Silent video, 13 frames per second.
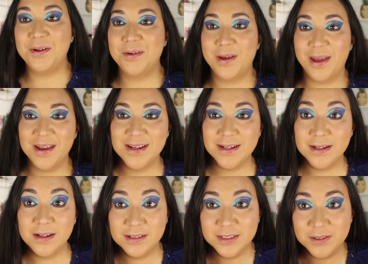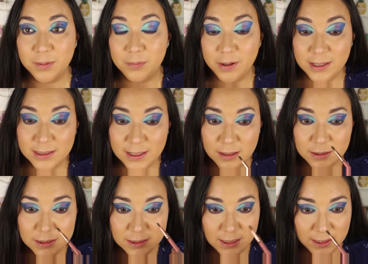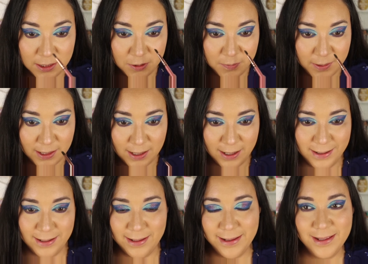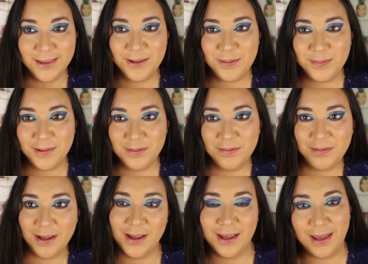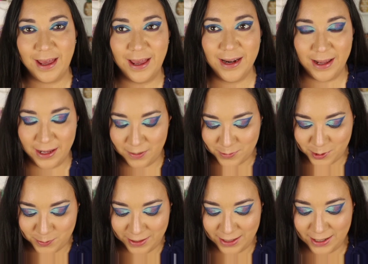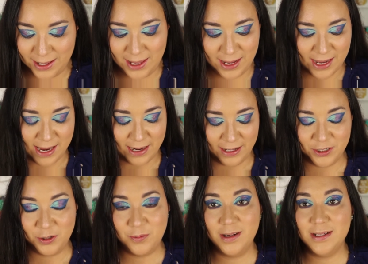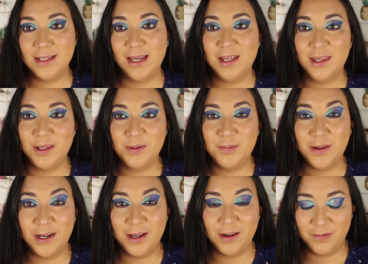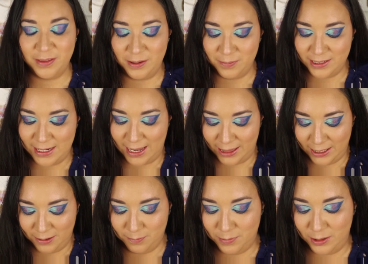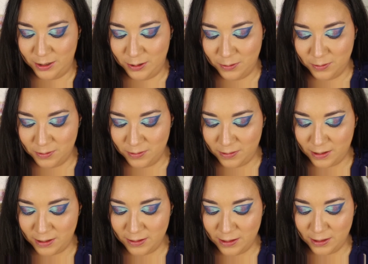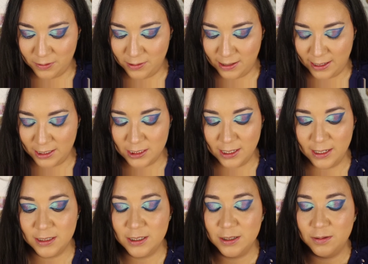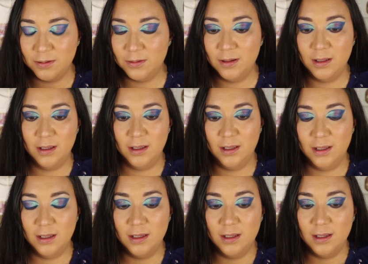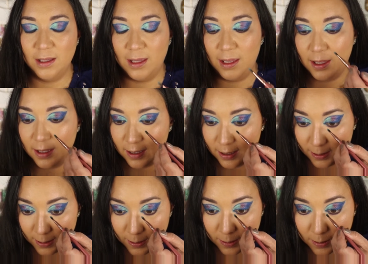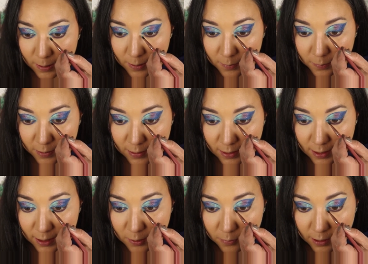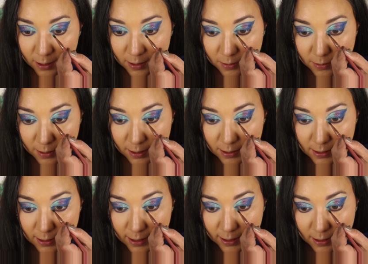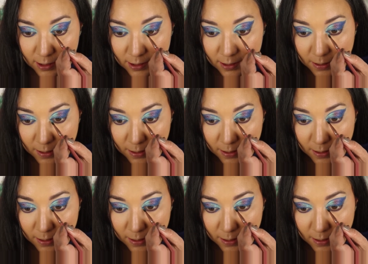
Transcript: Okay, so I brought it down just a little bit, kind of like a little bit of like a cat eye moment. And I do want to take a little bit of the metallic blue on the lower lash line too. And put that like right underneath the liner.